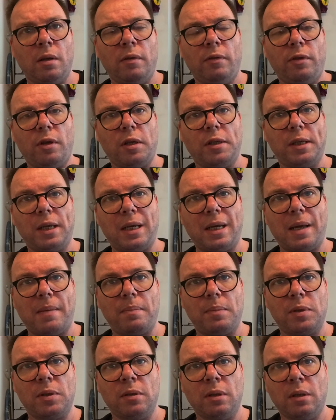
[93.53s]
13
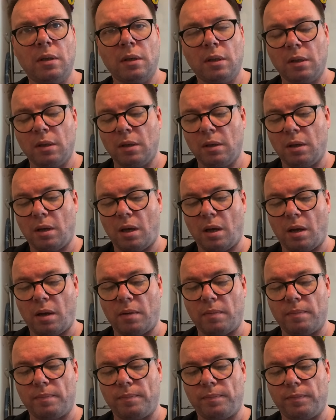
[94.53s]
amps.
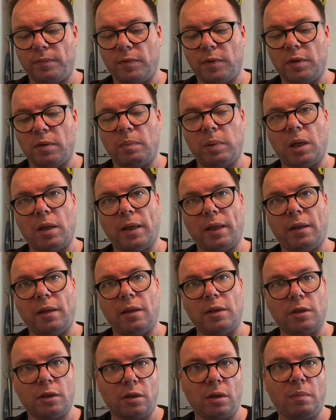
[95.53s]
To plug in
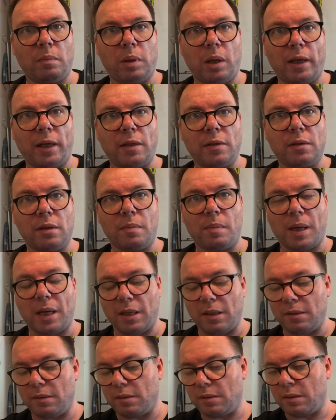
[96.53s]
there, so you can plug into the
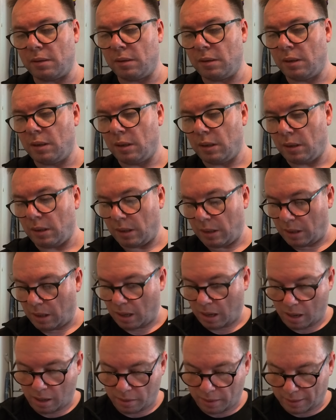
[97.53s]
mains,
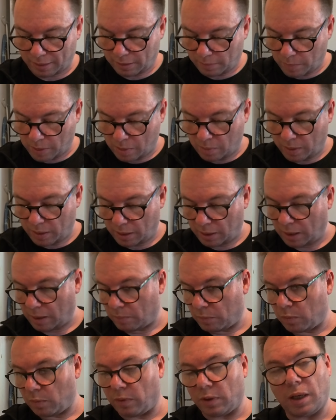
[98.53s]
and that's about it. It
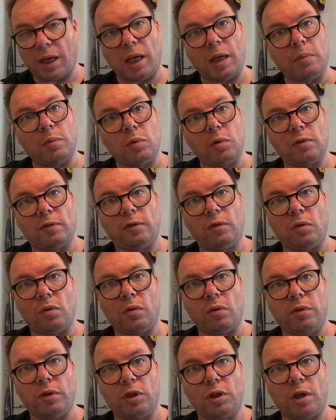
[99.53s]
comes with the cables
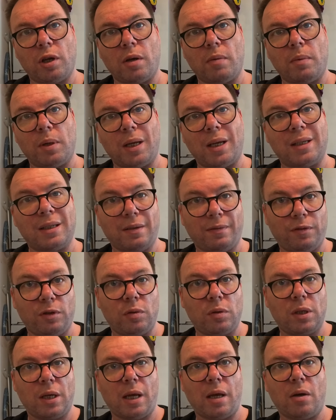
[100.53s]
for the Sherman S. If you
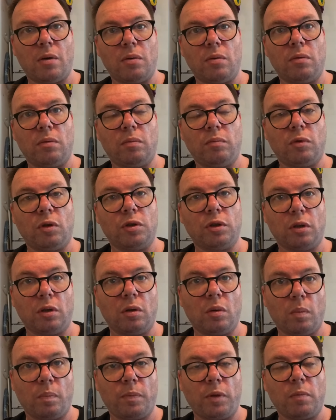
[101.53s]
tell Rodger
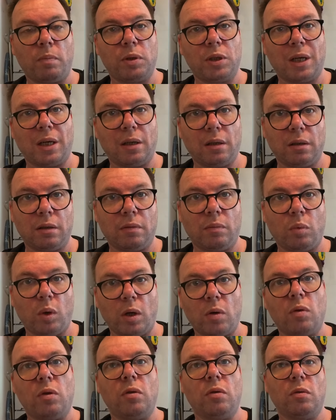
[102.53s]
the particular
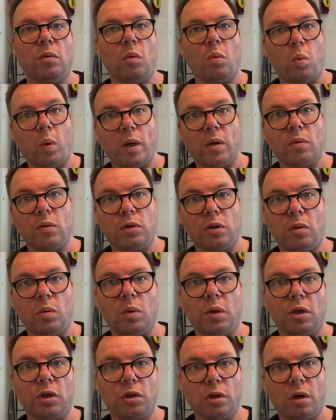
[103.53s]
wheel or wheels you
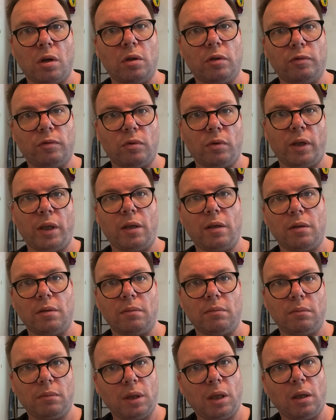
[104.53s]
want to charge for, he
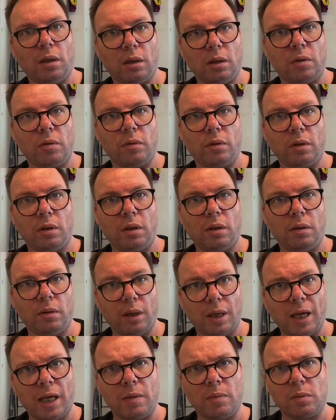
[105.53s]
can include the
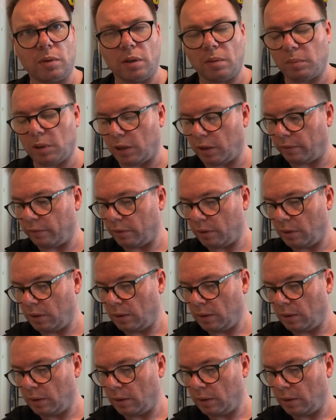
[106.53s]
cables, I believe.